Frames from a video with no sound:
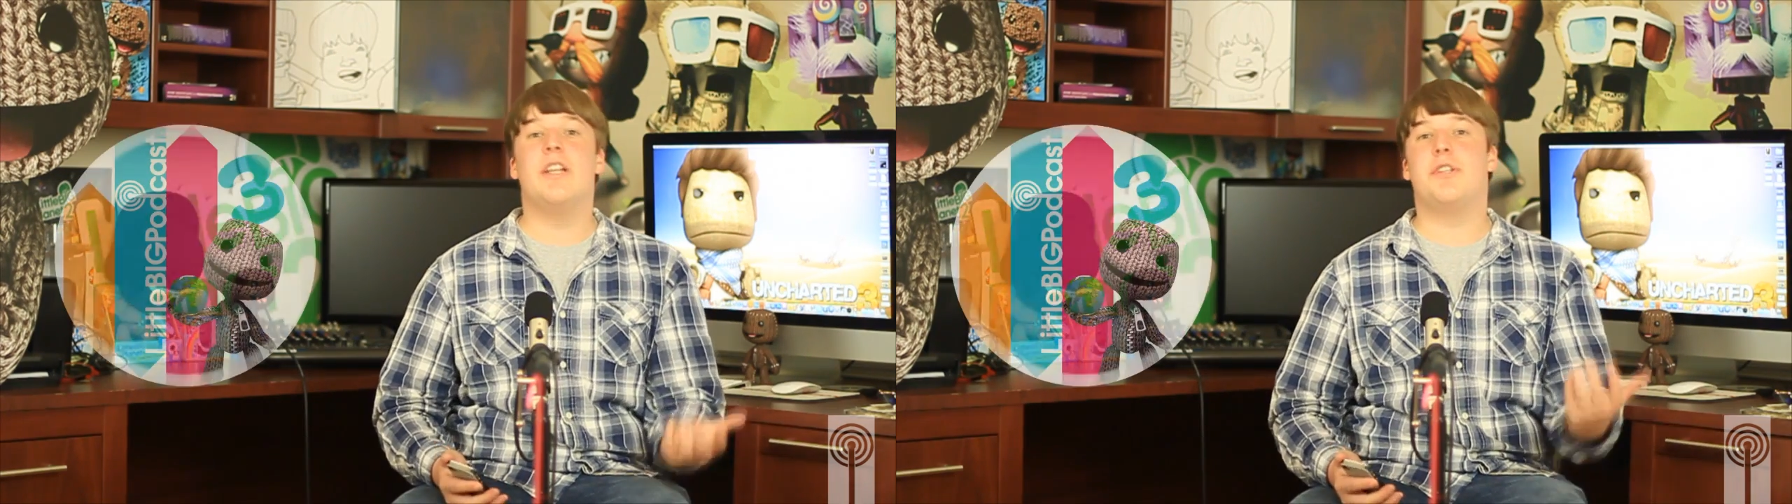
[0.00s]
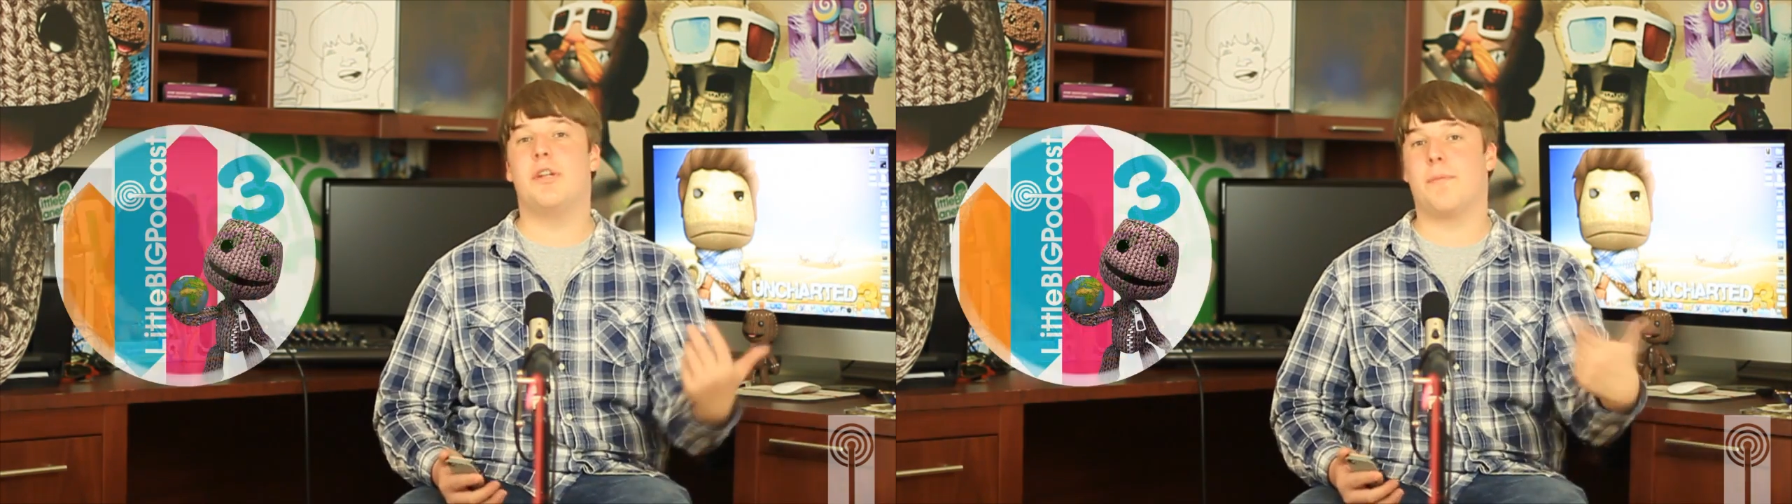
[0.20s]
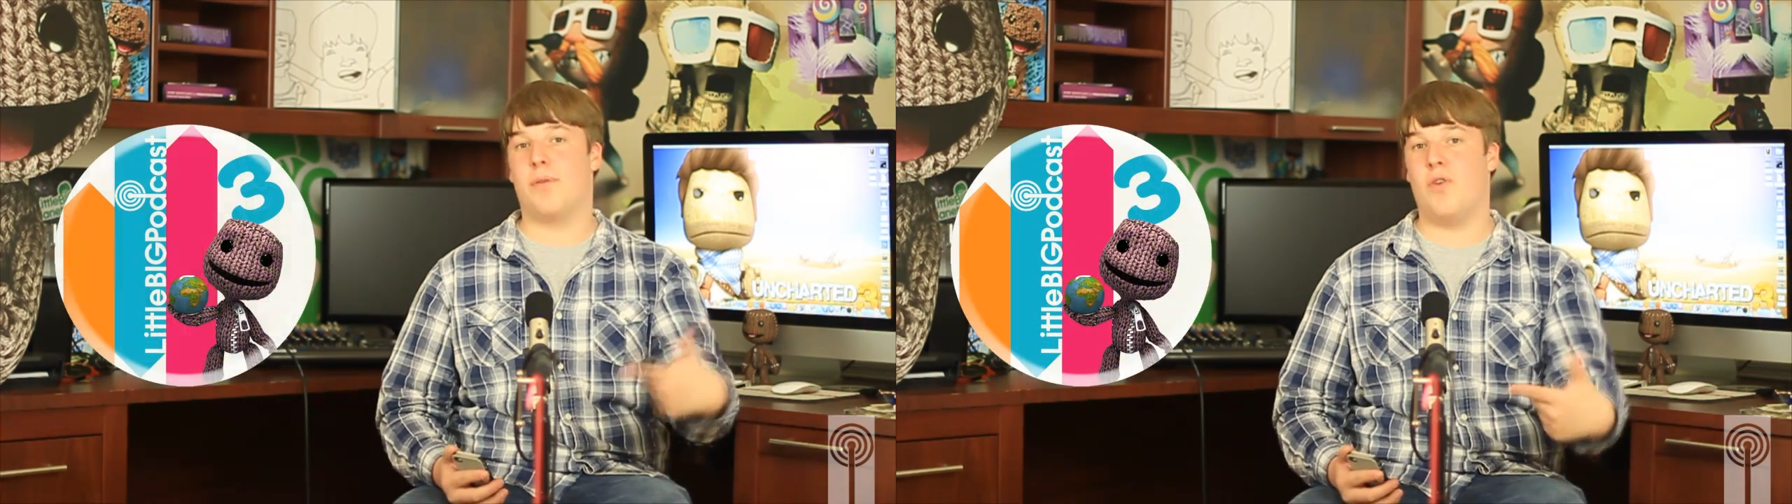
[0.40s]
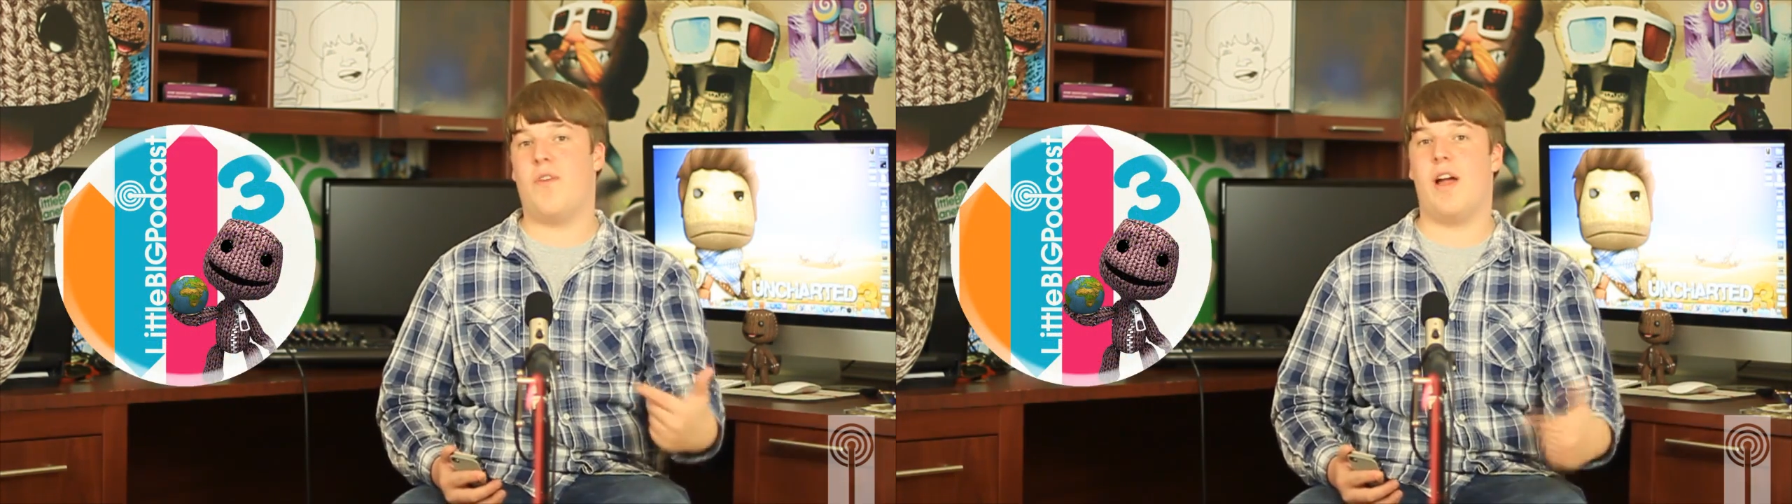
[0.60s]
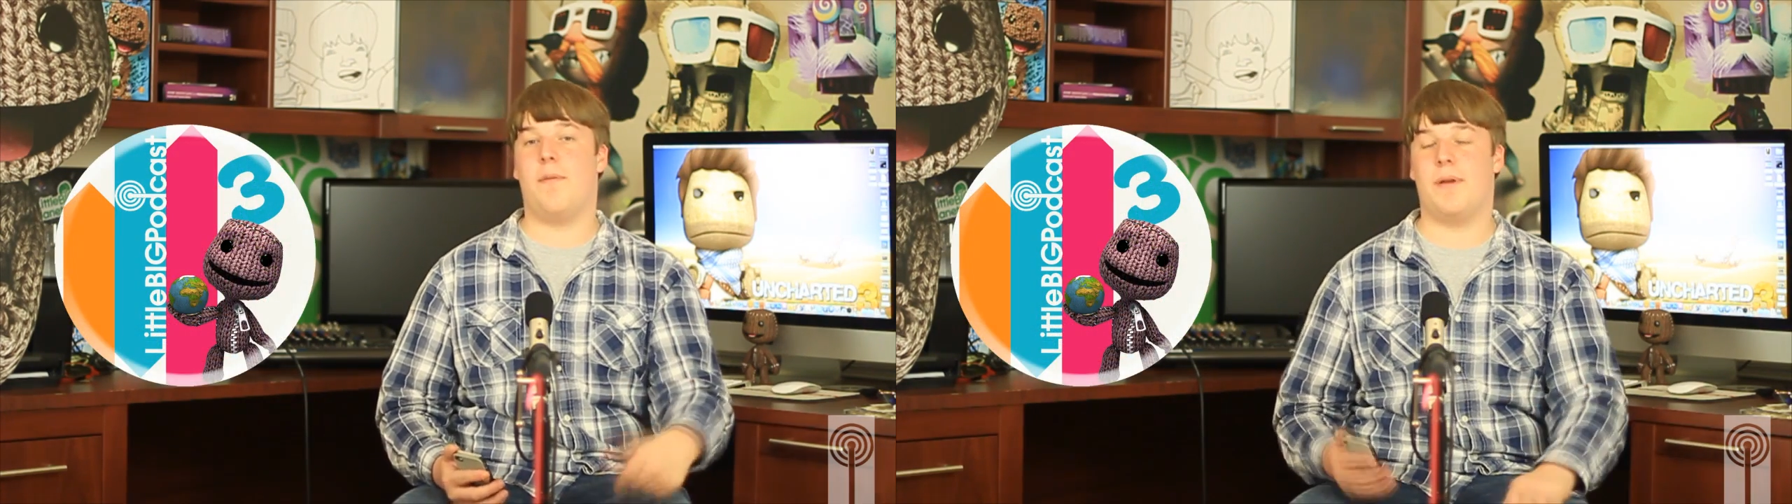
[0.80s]
to your
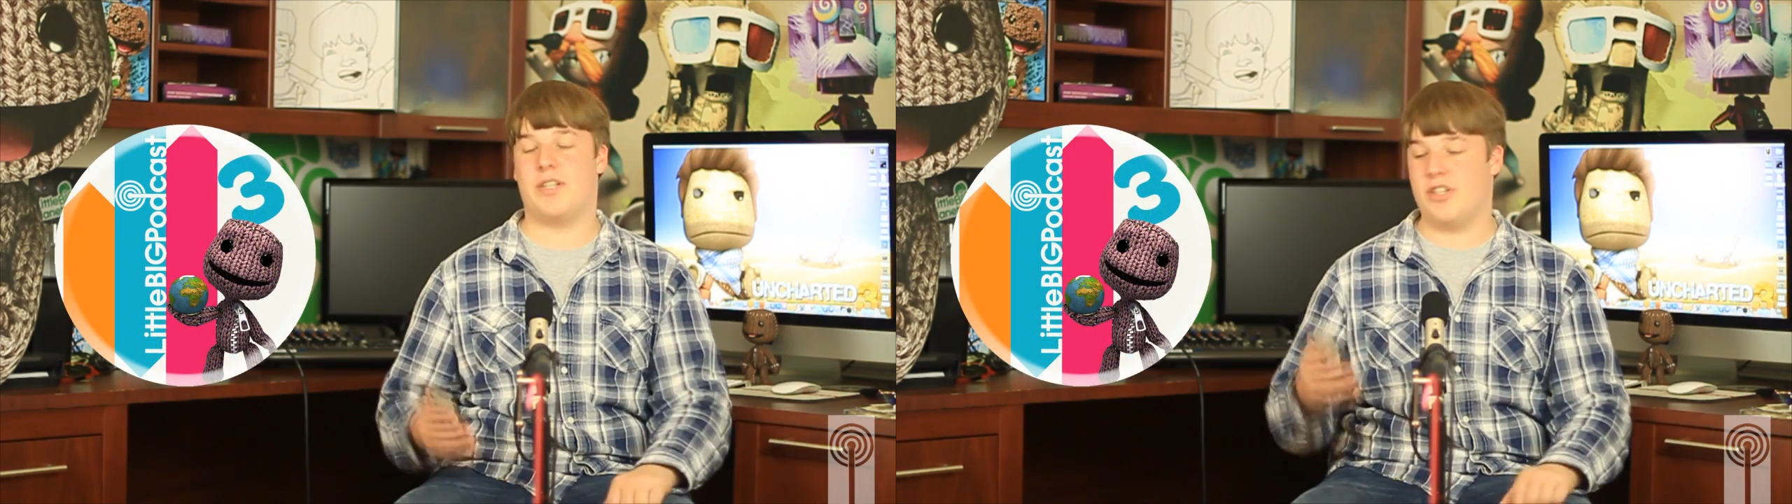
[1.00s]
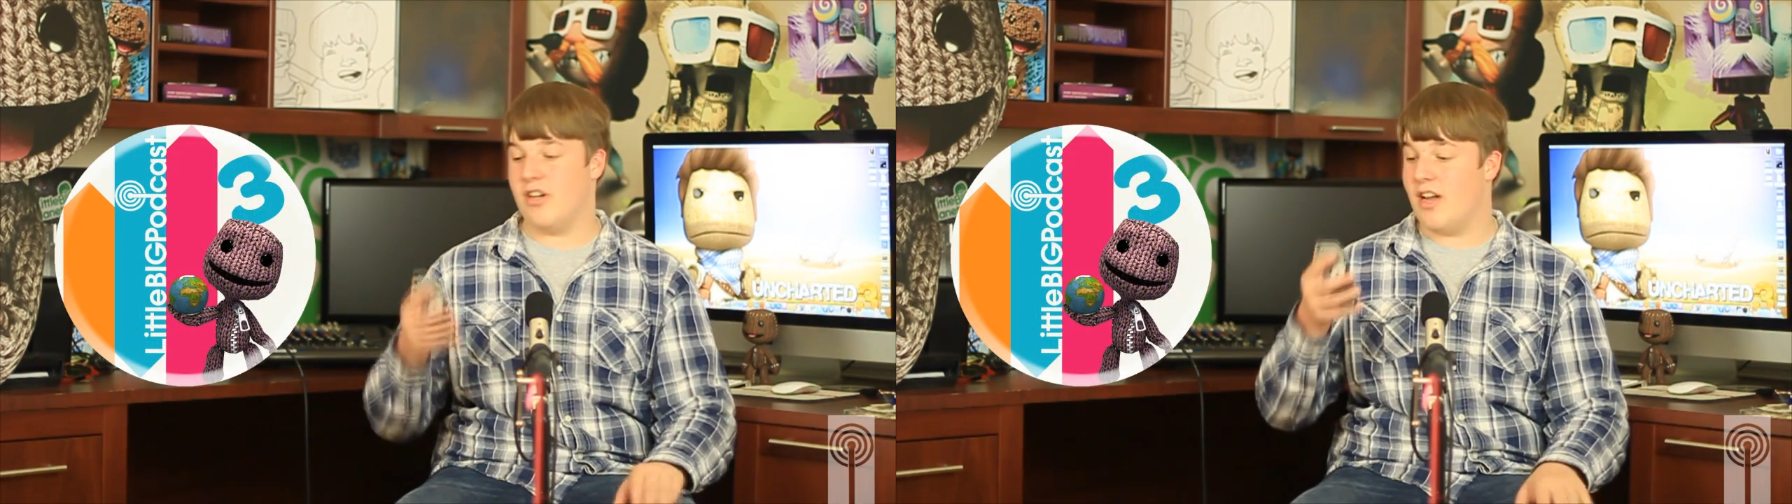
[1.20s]
profile picture,